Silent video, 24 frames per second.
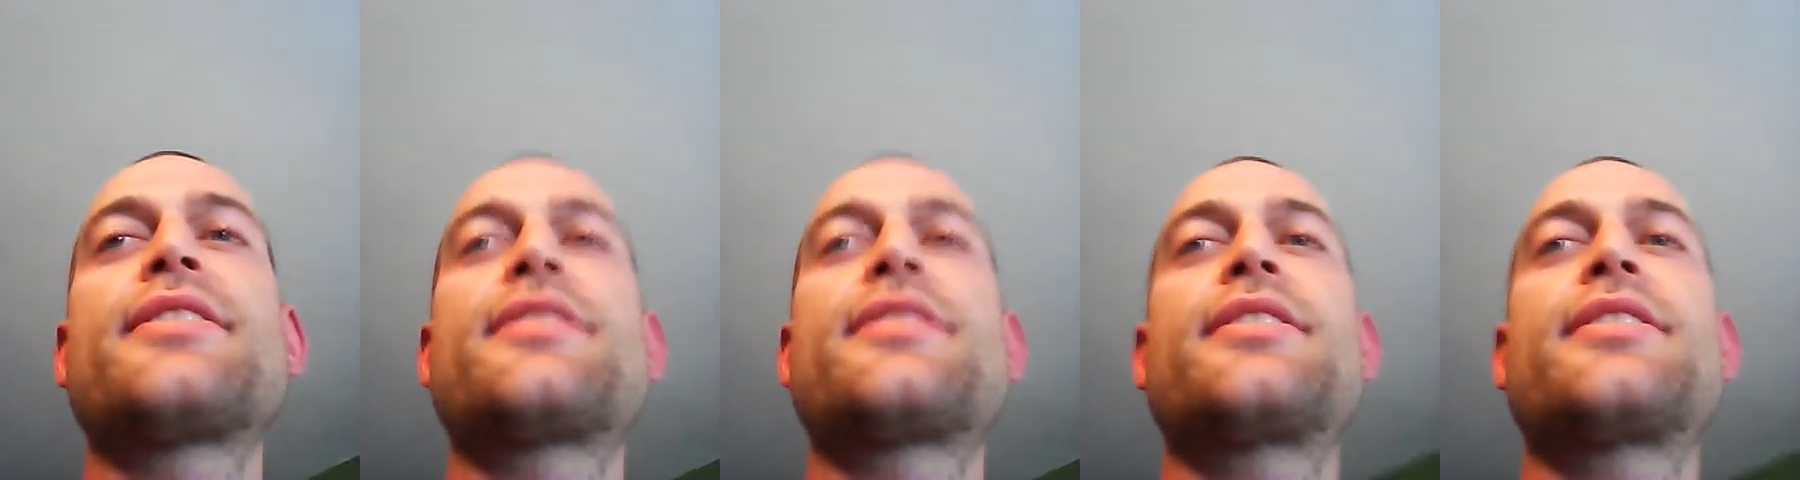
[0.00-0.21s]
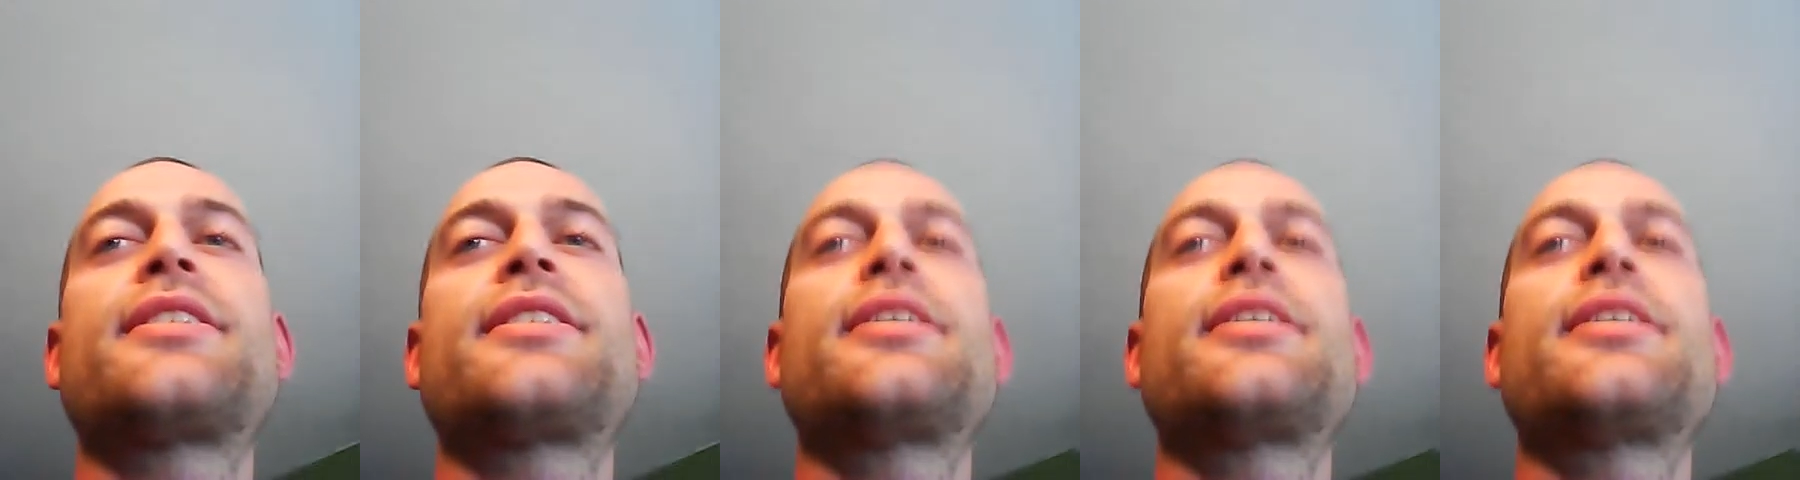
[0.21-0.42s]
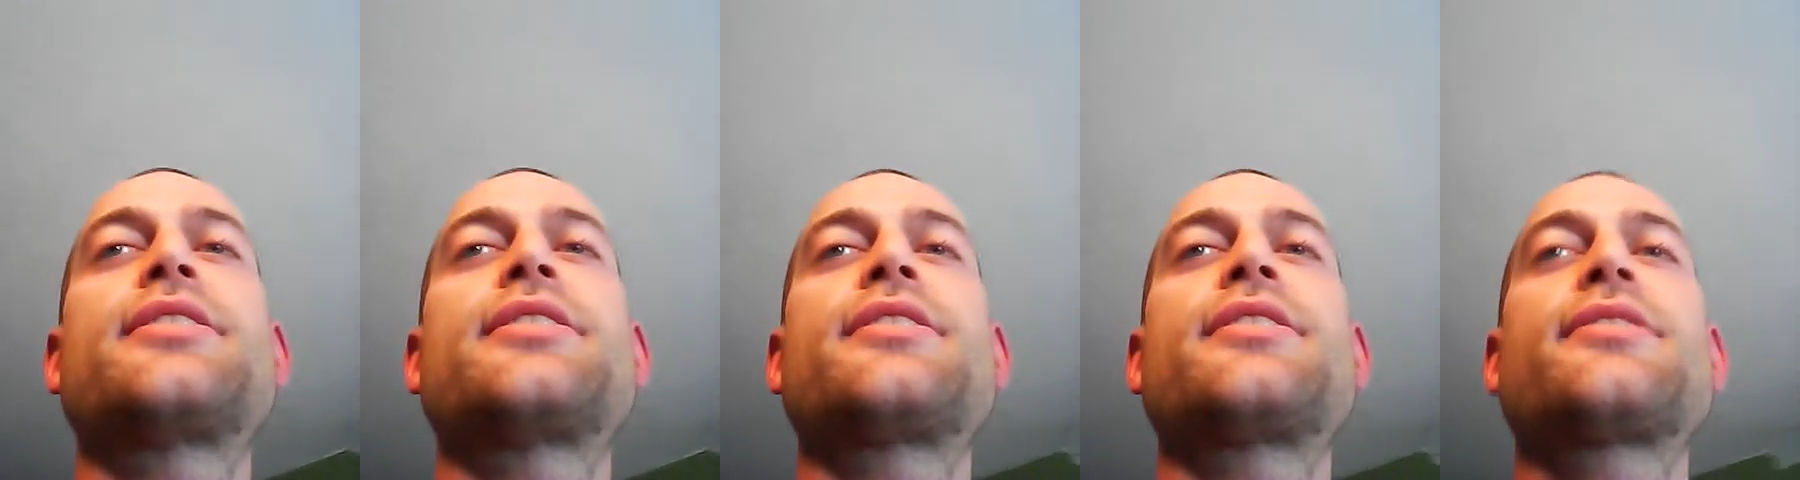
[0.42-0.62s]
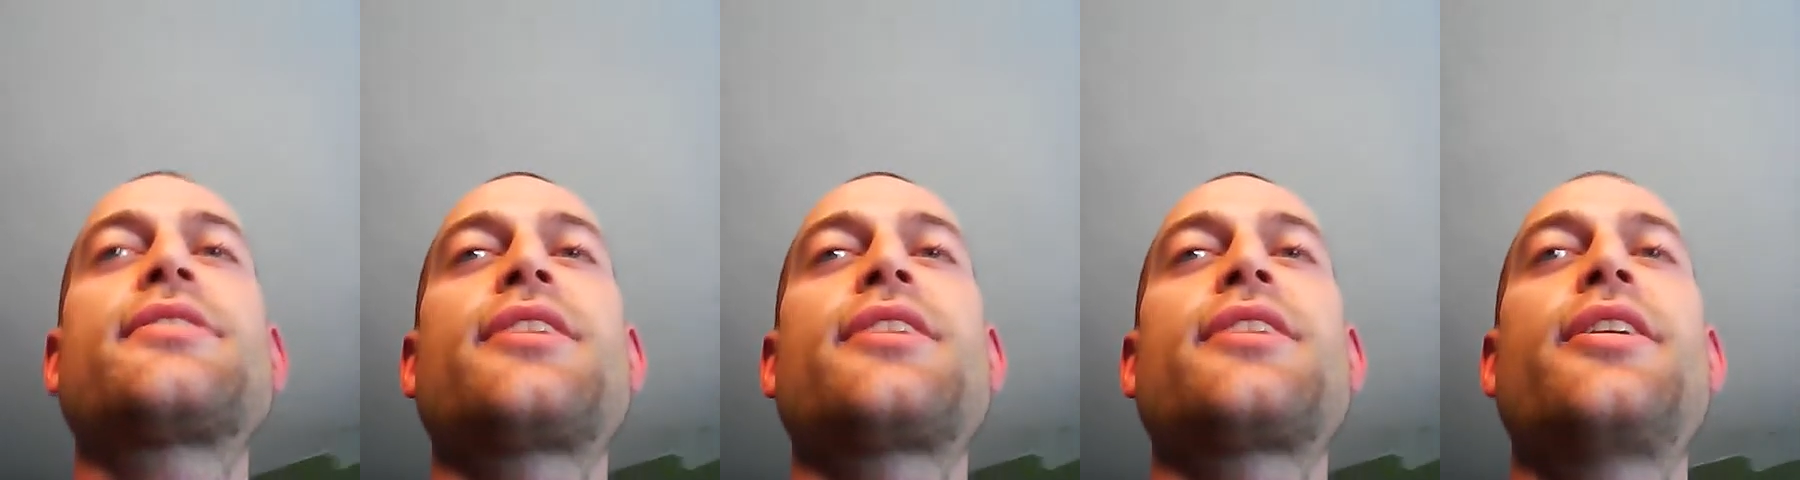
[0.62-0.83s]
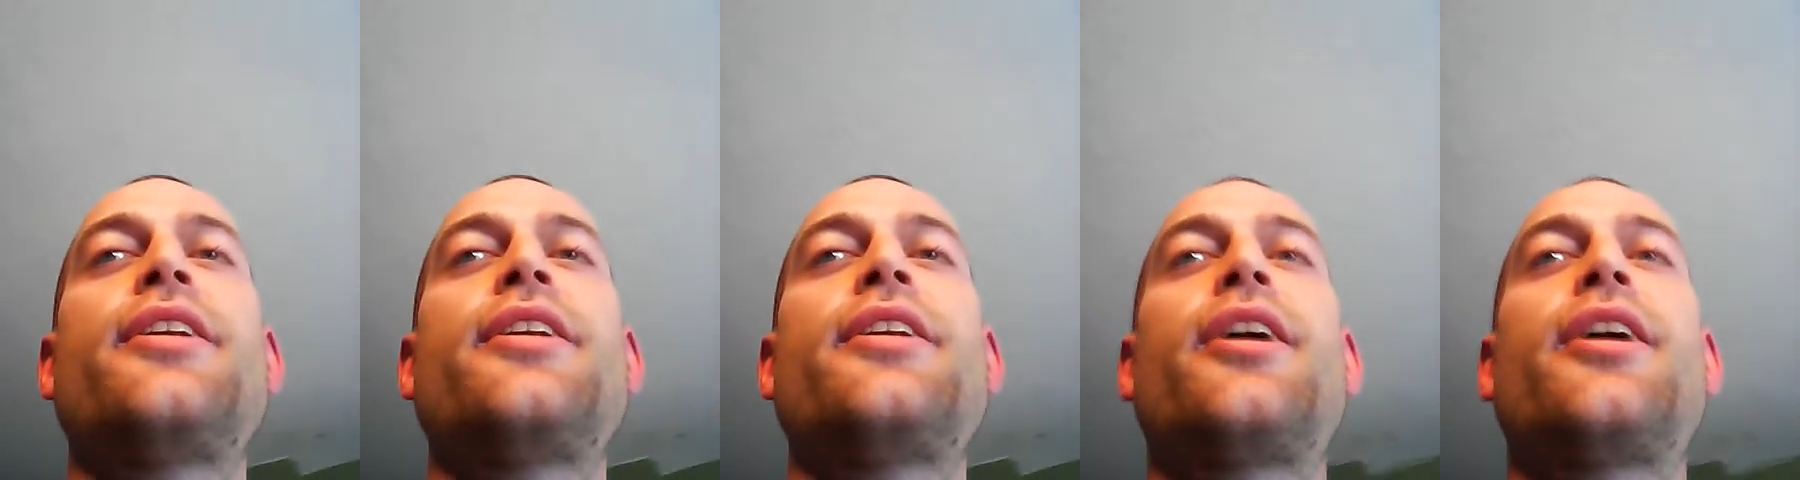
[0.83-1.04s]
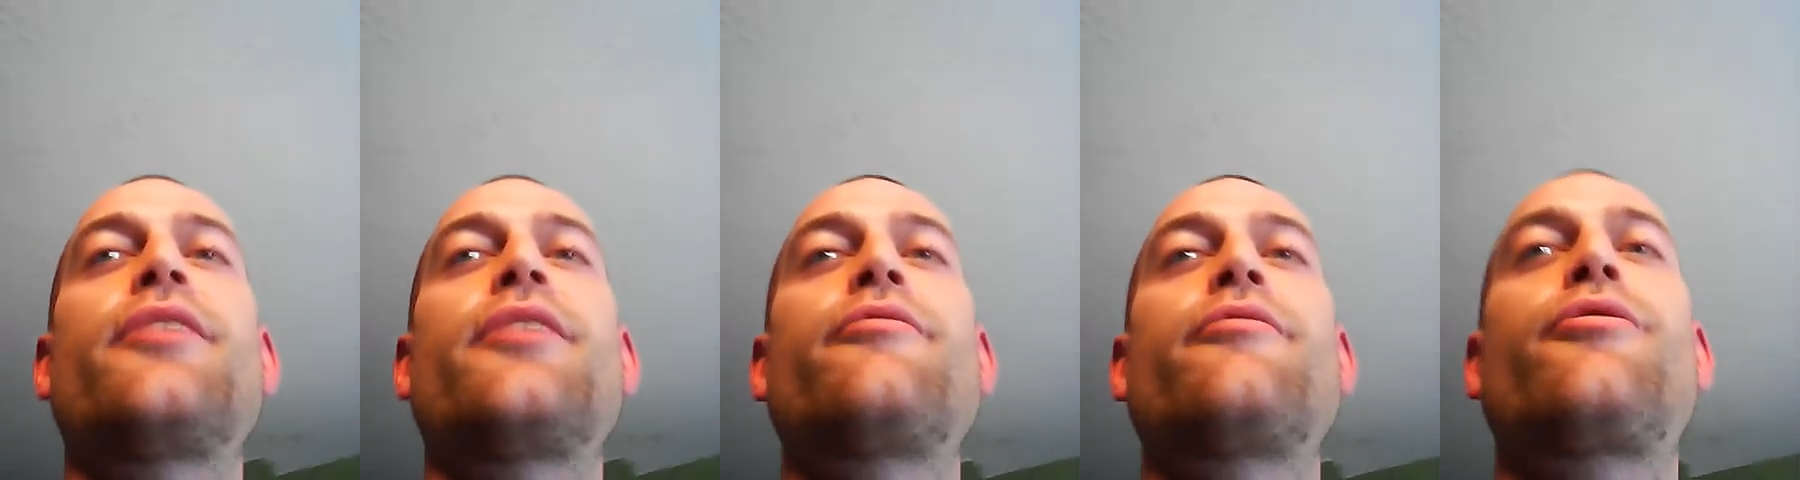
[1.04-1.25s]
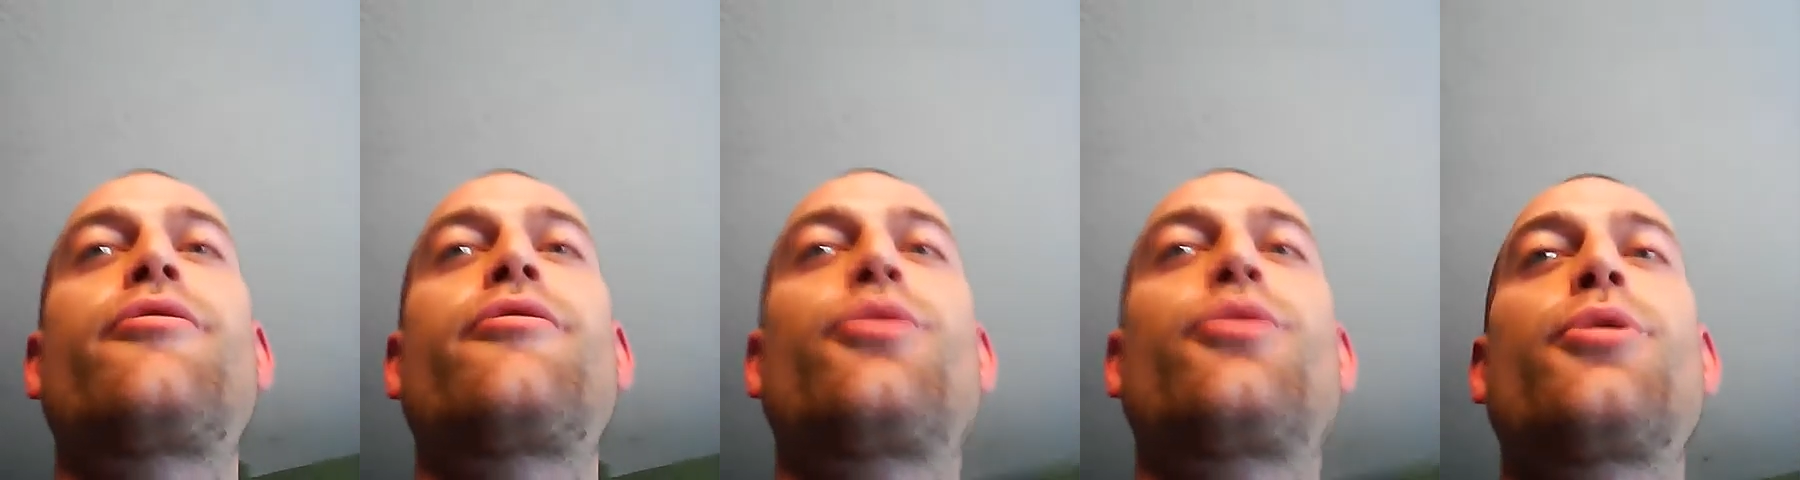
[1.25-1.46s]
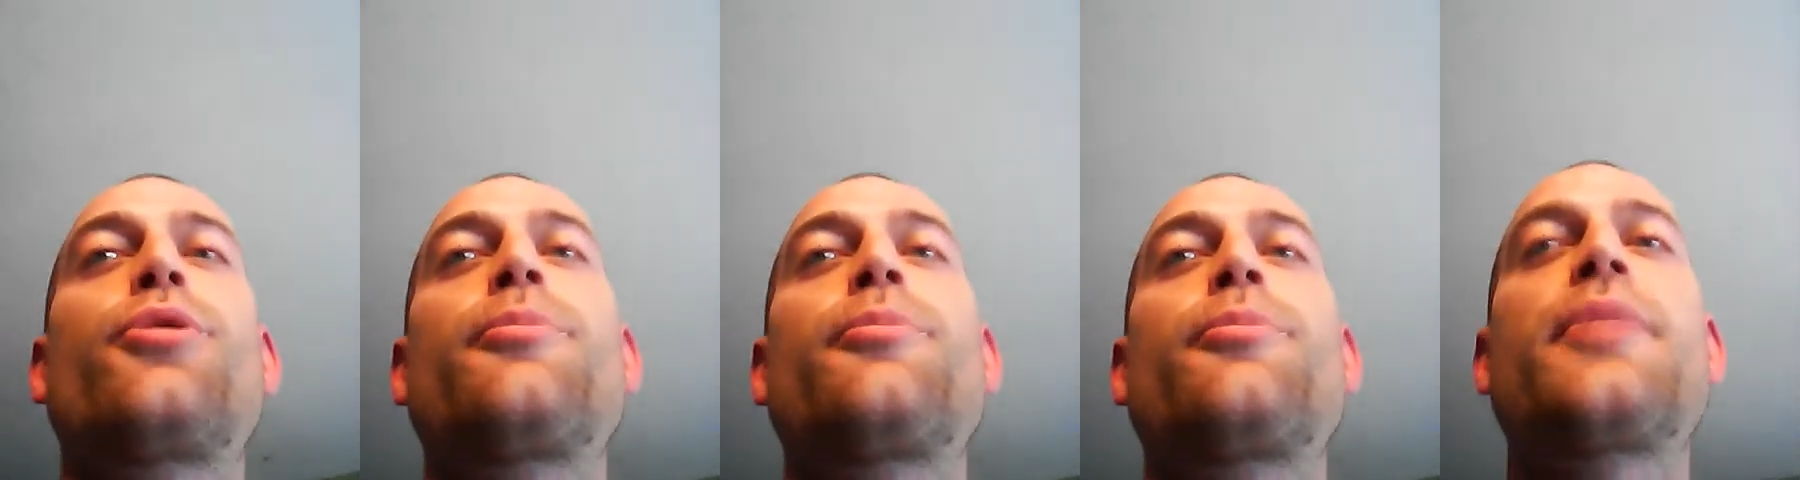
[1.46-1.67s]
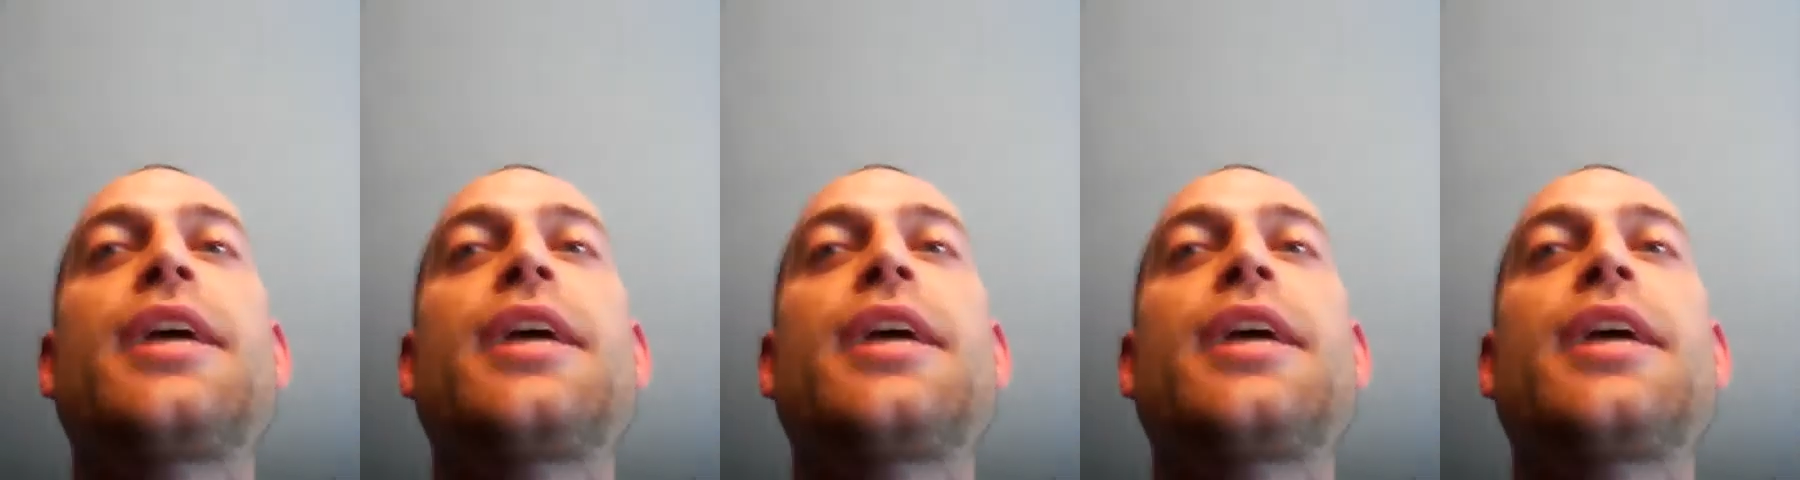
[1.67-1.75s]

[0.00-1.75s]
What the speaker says: the teachings on non-form